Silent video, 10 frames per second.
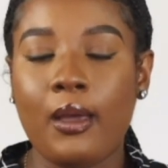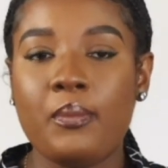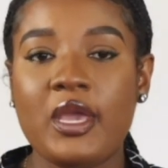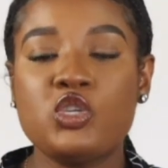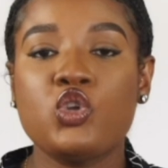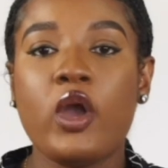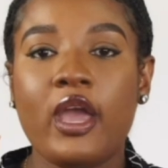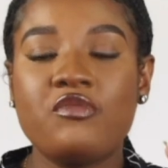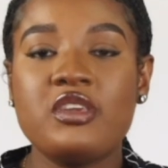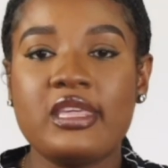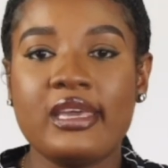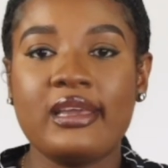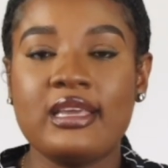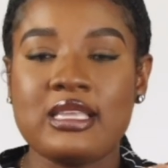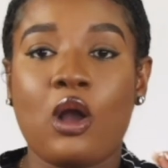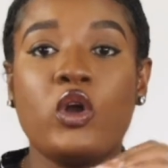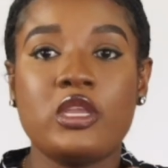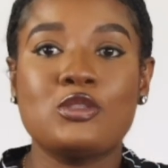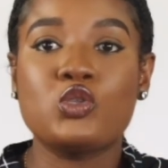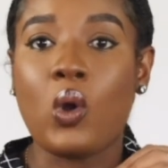make sure everything is
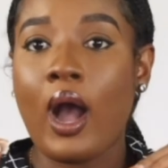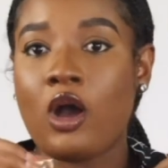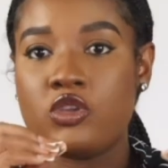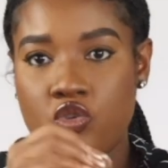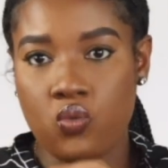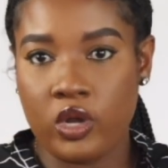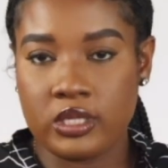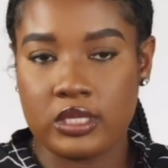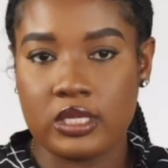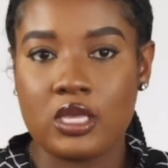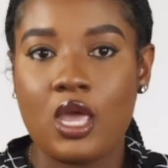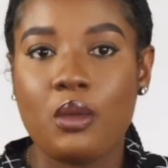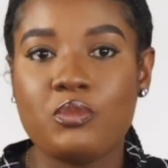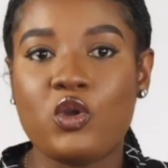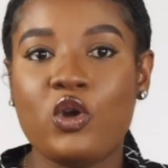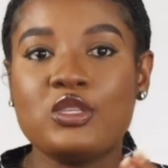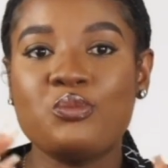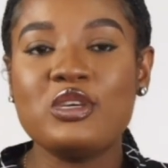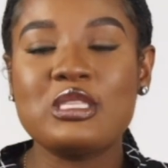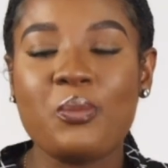according to how you want it. Because
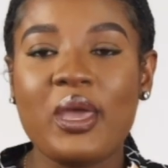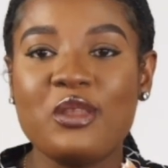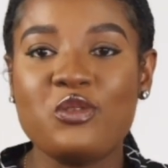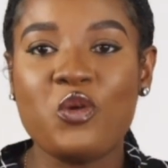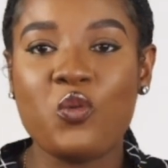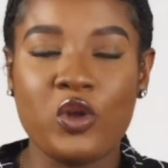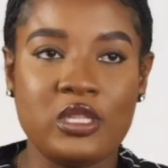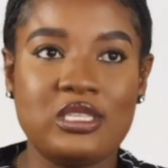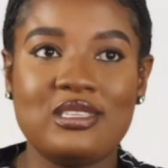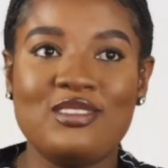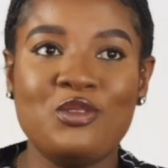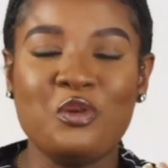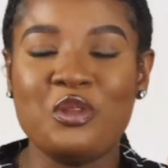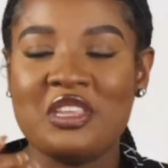most men don't want, you know,